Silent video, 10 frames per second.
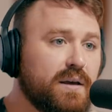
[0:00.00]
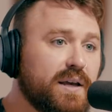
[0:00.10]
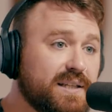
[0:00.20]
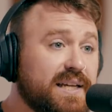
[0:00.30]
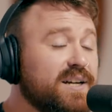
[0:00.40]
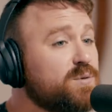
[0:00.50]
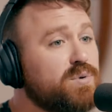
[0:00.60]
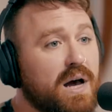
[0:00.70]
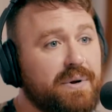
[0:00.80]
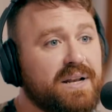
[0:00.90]
his gear is
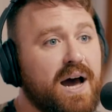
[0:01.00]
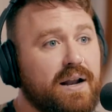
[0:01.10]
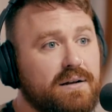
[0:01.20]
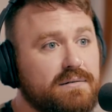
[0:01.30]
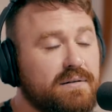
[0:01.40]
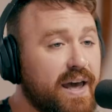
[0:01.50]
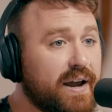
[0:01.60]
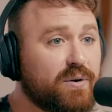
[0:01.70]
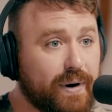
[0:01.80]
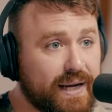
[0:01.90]
probably not
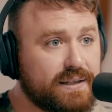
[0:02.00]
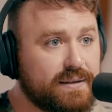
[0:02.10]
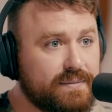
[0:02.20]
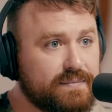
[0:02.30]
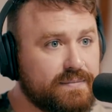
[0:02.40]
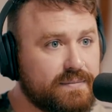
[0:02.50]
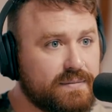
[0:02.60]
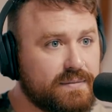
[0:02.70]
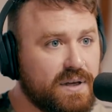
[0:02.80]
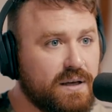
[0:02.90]
that great.
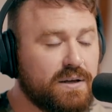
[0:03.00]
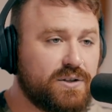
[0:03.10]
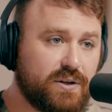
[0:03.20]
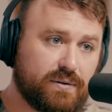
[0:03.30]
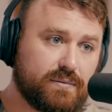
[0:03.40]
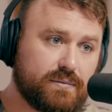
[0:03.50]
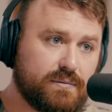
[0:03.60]
Two,